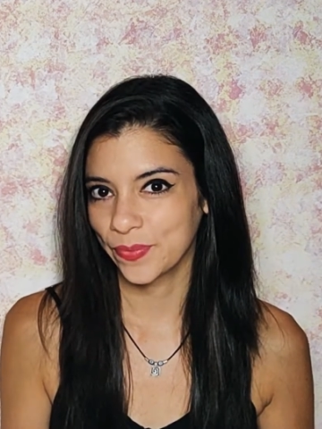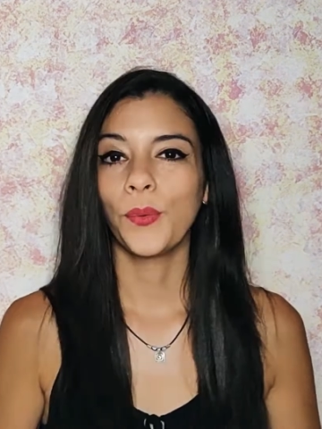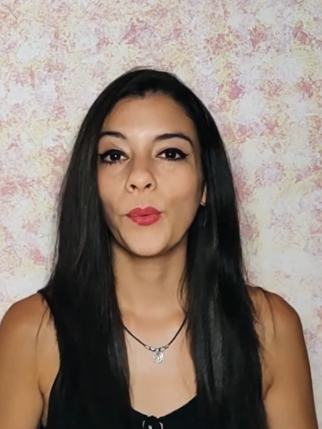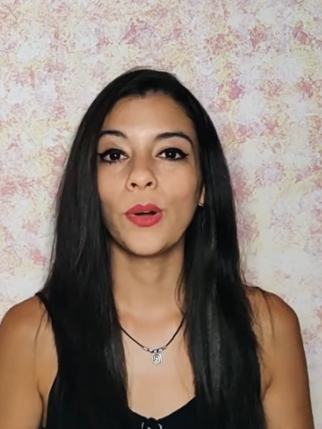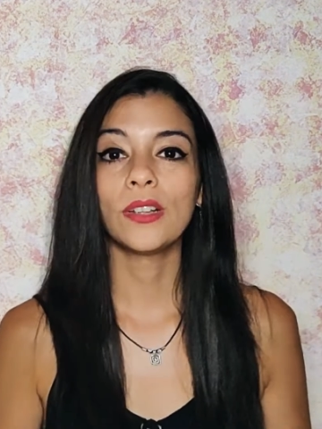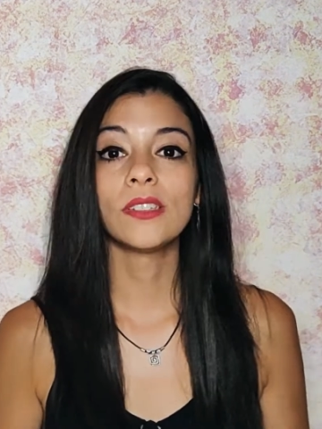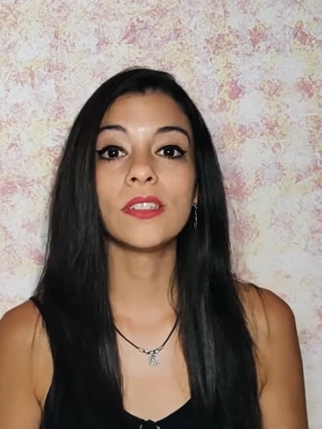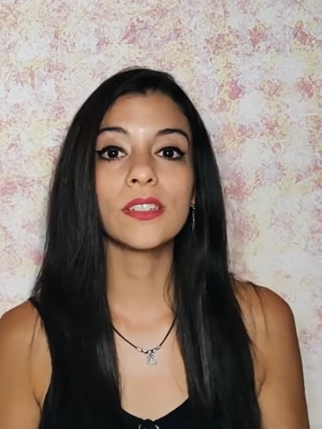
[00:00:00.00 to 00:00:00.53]

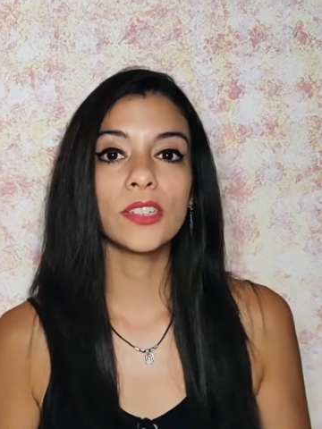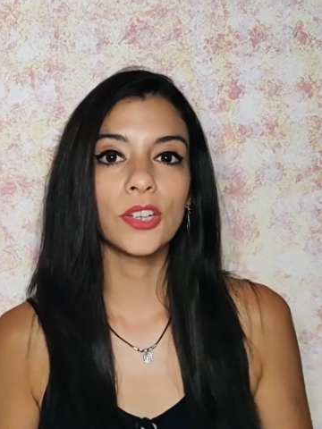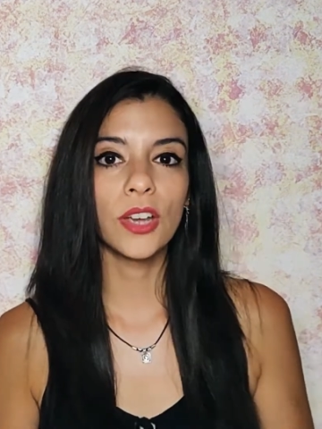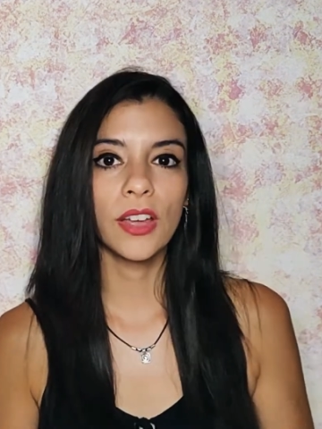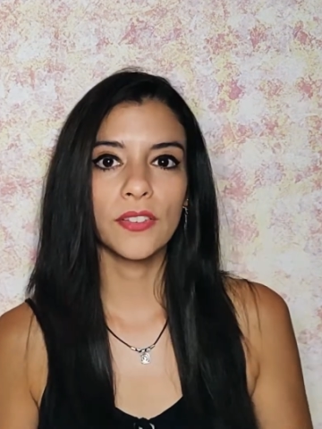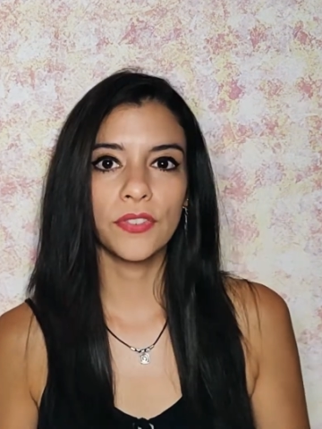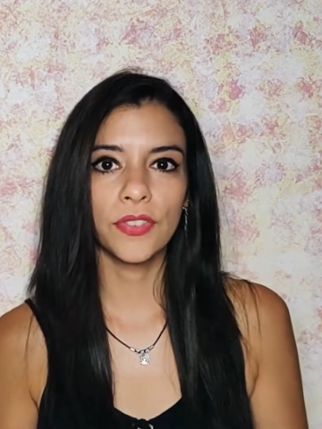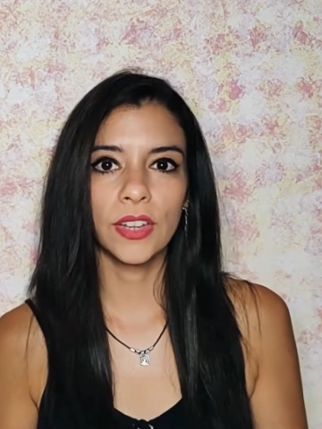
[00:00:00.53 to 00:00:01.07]
Once you
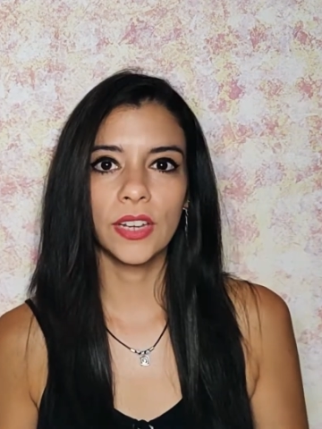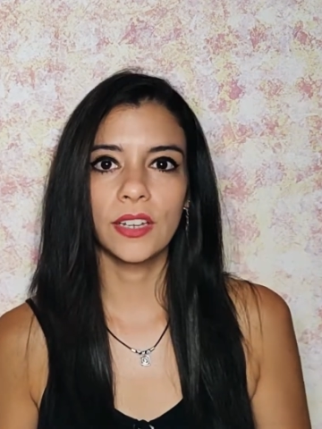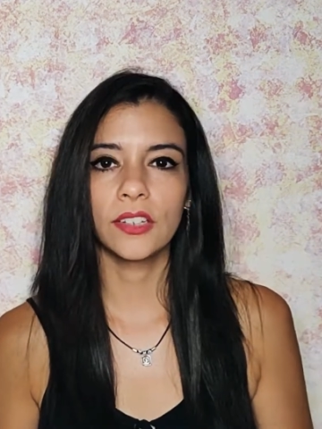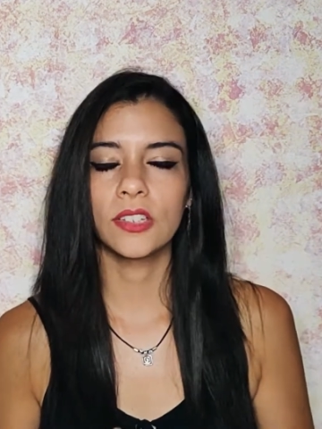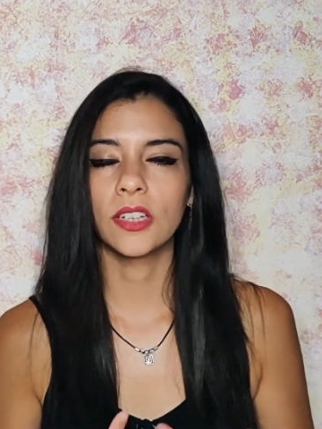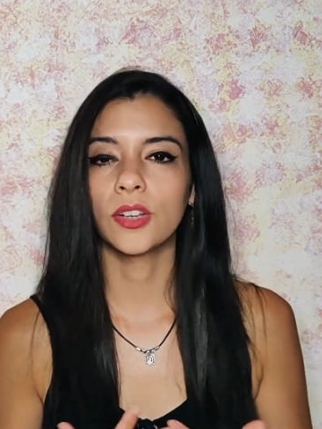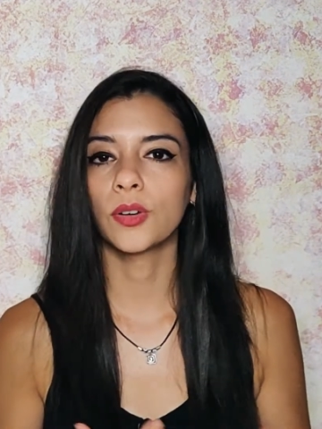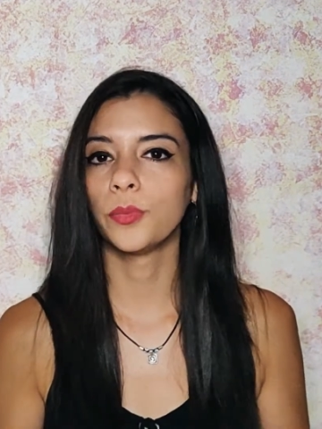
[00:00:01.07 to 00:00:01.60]
have
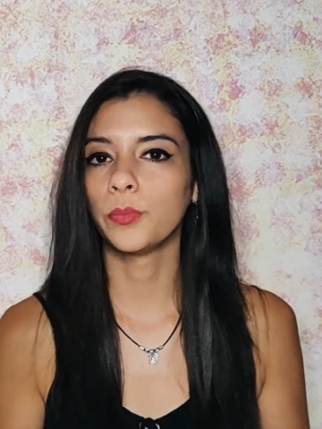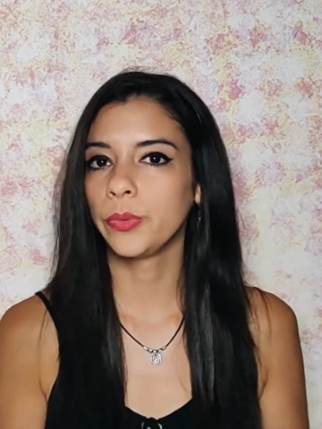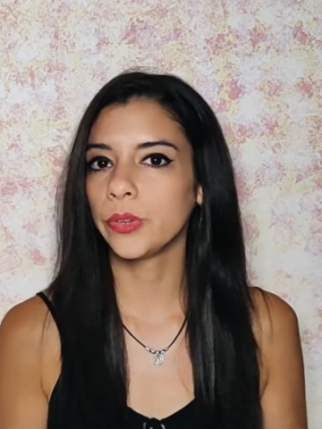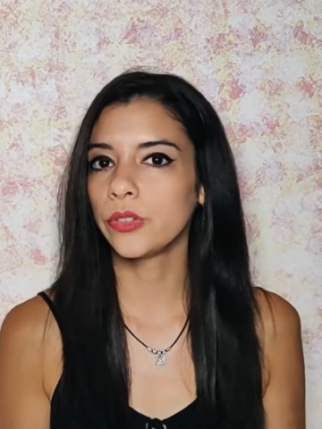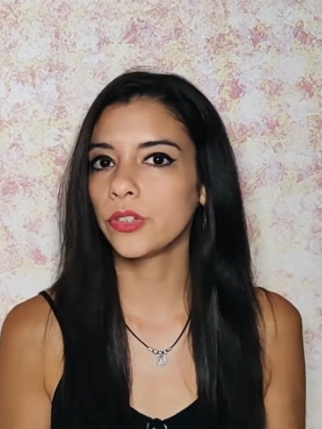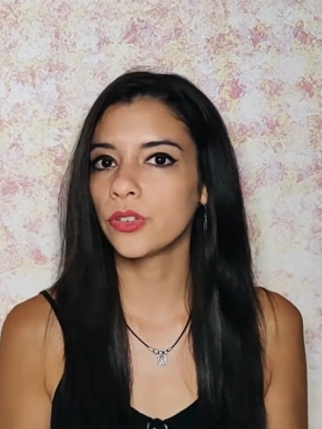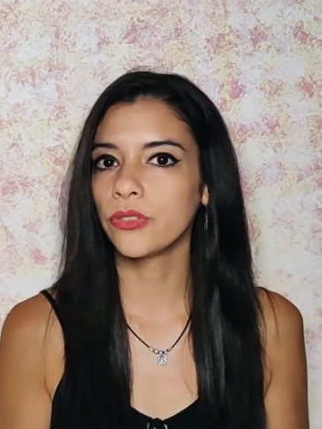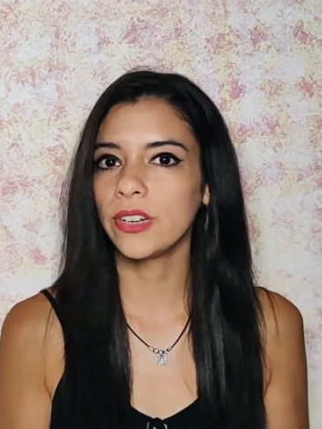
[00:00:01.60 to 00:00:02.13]
finished the
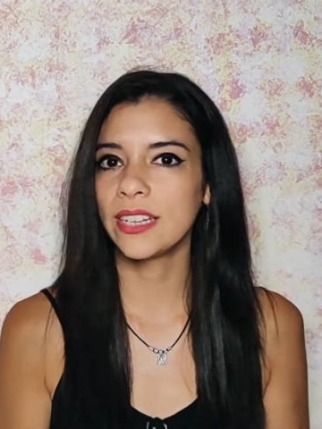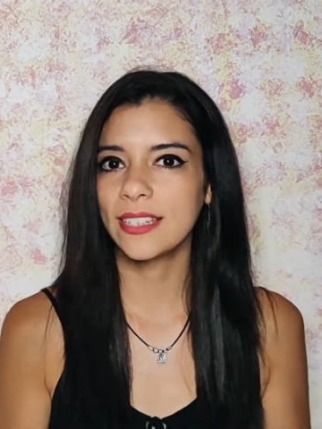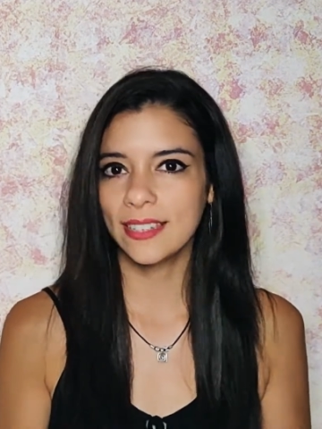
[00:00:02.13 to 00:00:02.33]
compulsory